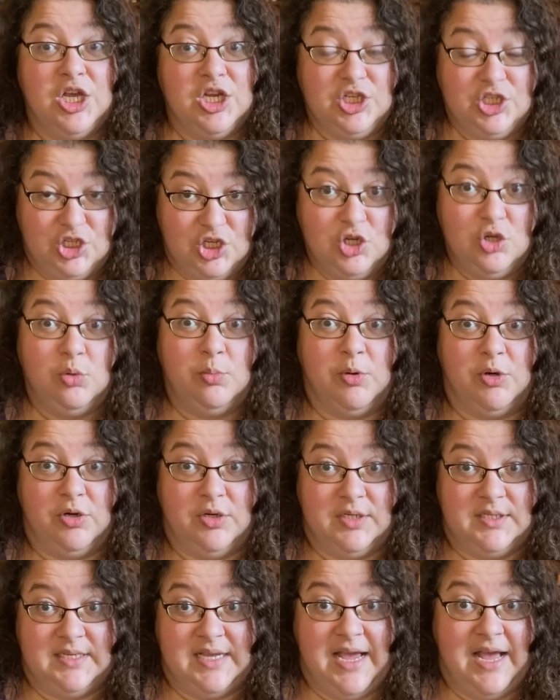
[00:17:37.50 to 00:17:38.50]
Tumor
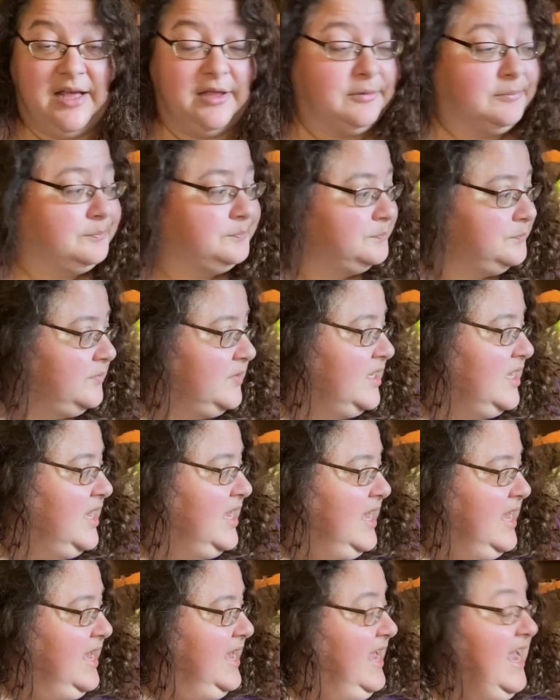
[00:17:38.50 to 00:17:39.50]
Sal.
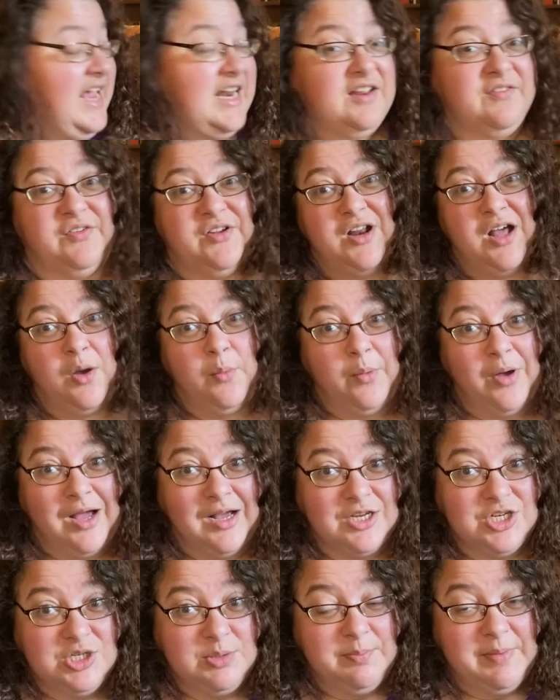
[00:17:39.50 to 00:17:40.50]
And if you're not
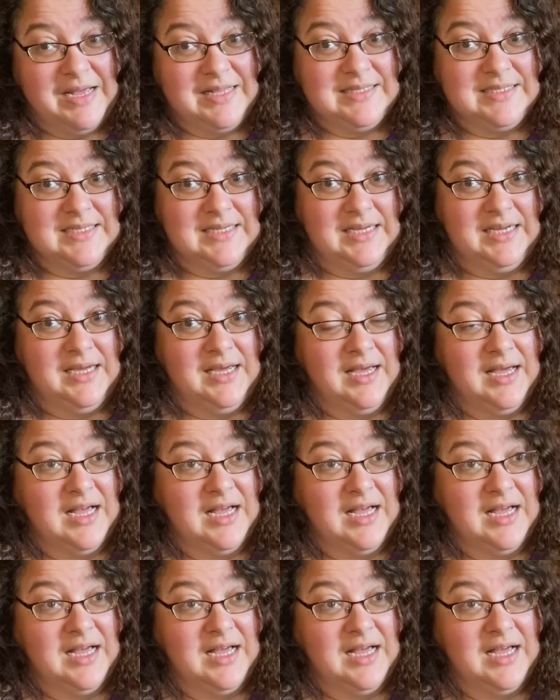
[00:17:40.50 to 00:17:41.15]
watching Betsy,